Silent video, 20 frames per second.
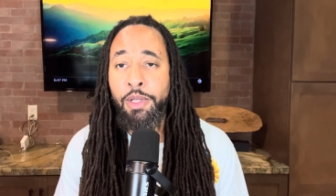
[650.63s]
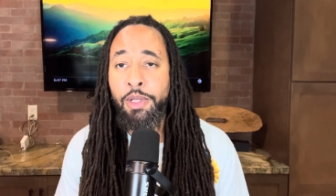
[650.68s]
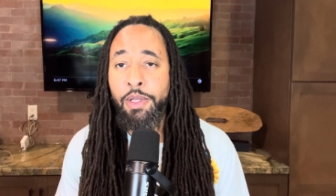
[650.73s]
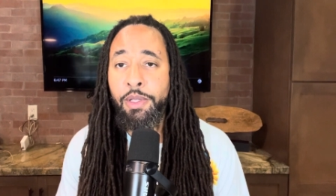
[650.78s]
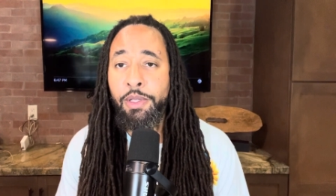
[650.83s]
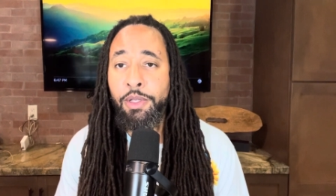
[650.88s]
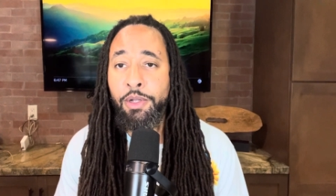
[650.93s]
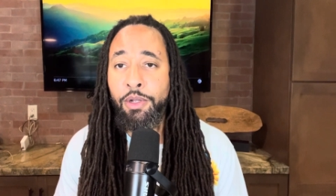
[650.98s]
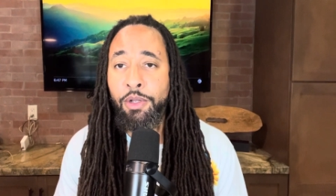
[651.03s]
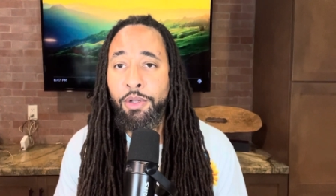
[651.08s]

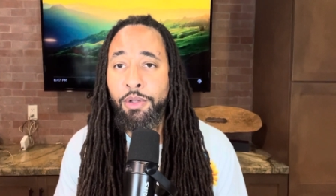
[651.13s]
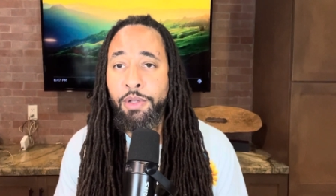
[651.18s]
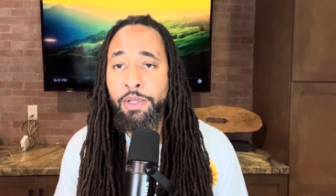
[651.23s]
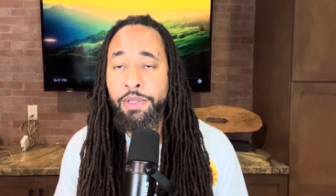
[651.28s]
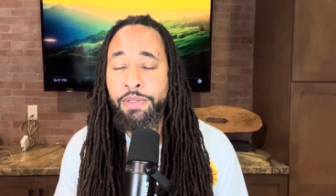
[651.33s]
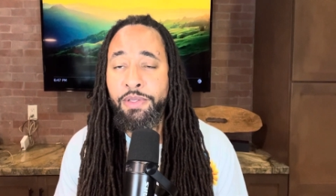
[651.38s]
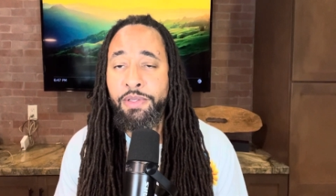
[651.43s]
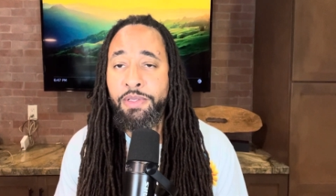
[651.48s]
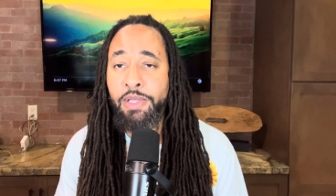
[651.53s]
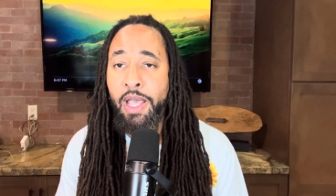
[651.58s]
you know in
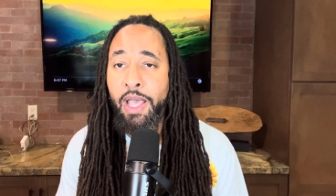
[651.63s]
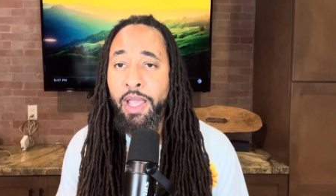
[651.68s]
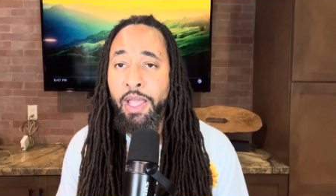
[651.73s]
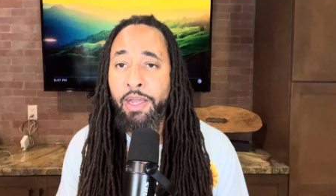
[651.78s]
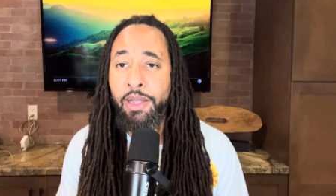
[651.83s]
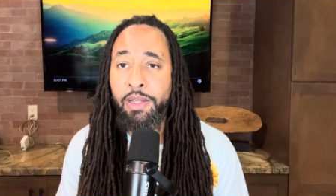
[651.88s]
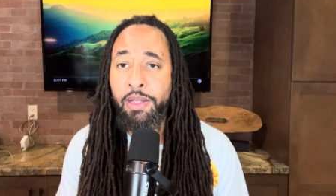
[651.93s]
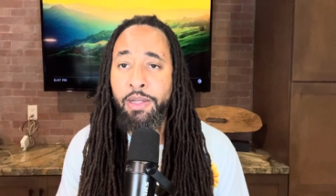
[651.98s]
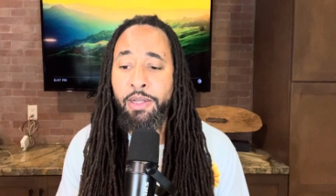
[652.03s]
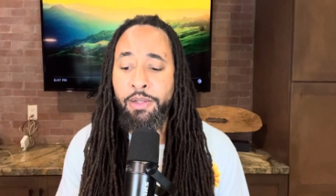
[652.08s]

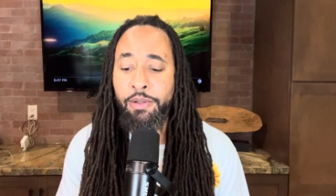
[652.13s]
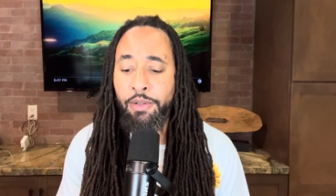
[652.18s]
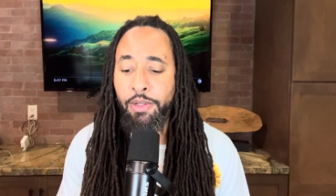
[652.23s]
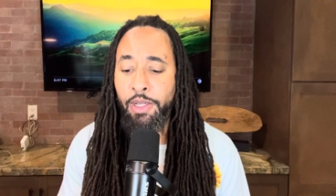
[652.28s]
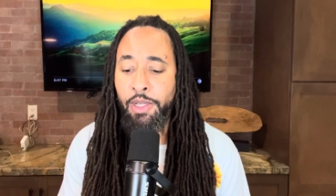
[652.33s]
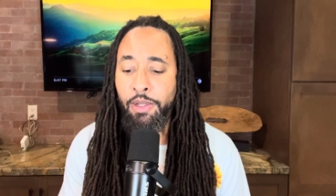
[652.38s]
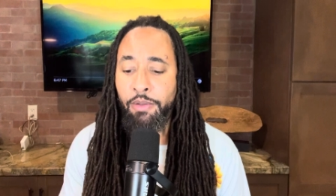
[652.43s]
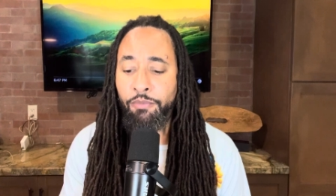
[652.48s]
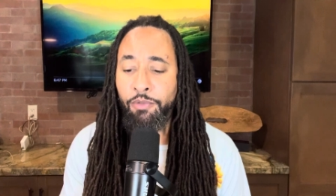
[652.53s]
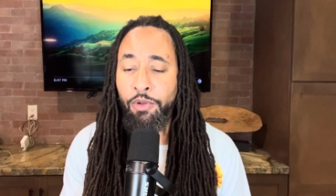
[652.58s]
society and in,
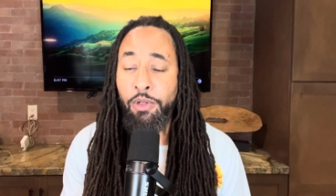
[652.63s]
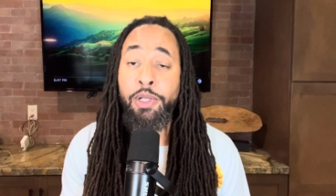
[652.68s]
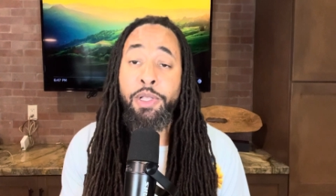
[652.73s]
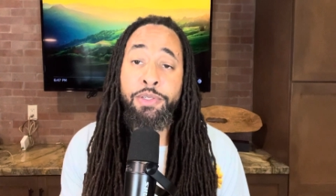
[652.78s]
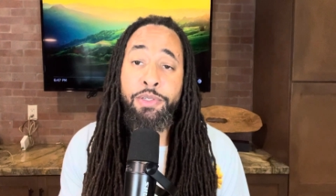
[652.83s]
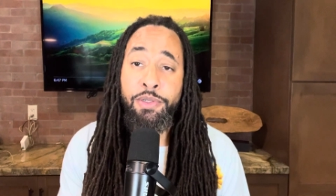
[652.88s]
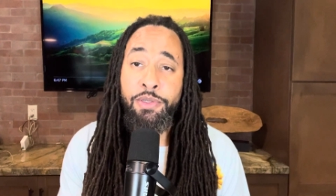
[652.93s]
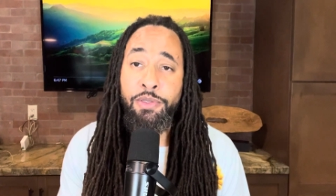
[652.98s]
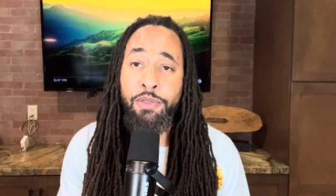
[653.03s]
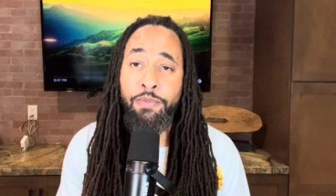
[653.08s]
in
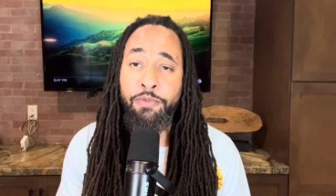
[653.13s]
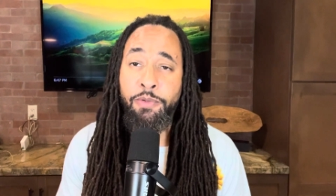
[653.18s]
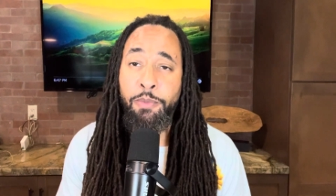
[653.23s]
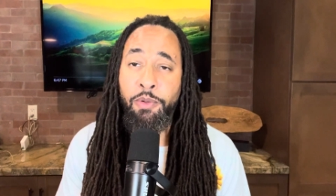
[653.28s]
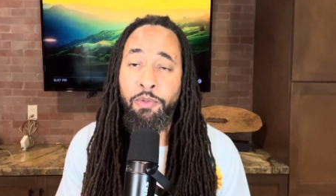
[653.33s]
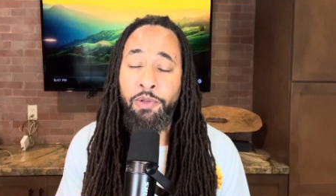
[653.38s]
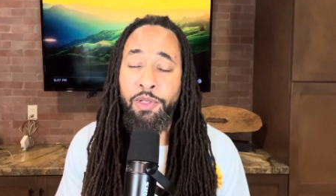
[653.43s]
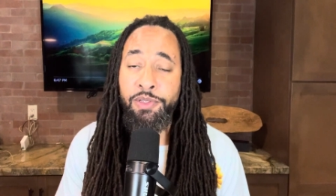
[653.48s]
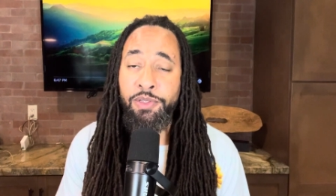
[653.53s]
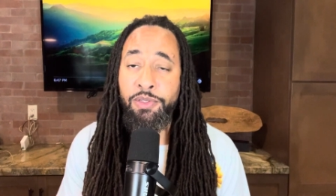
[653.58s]
religious from a
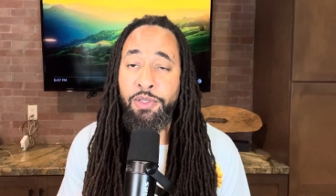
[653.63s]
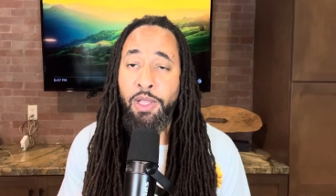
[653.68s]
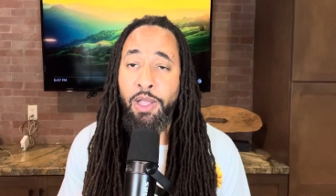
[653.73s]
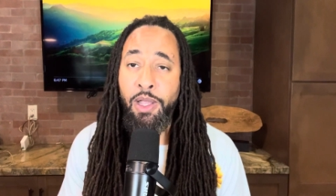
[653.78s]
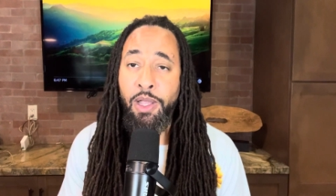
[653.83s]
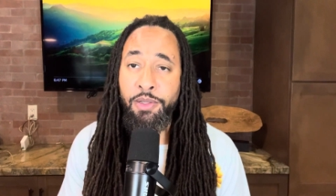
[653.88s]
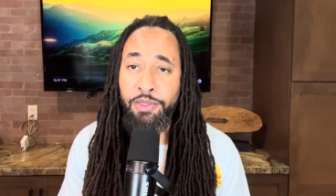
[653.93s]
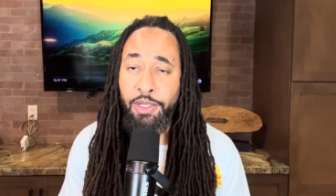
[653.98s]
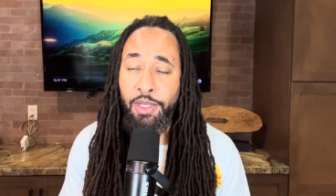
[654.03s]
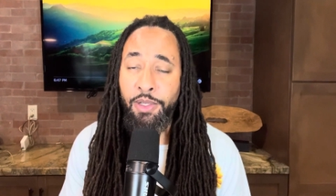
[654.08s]
religious
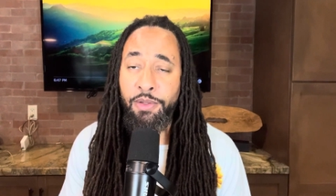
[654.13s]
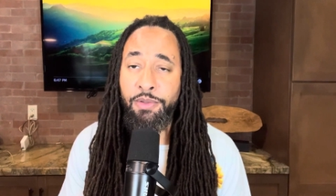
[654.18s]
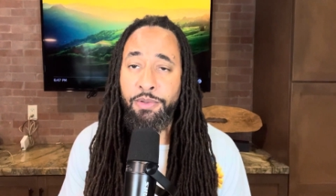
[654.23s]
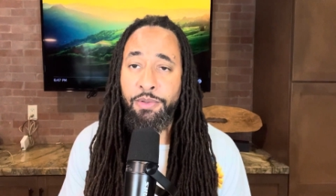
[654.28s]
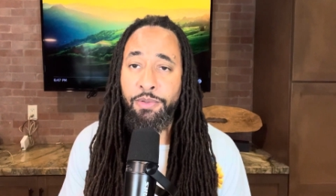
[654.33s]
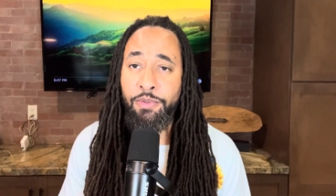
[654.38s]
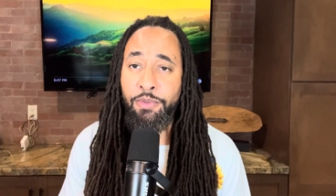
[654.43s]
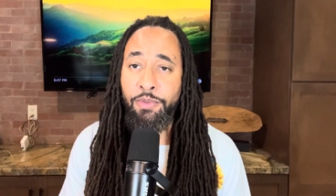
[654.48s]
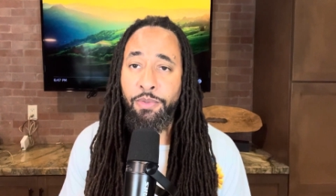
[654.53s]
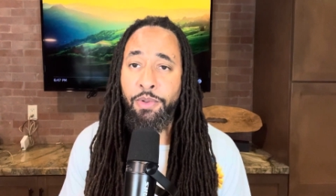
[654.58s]
context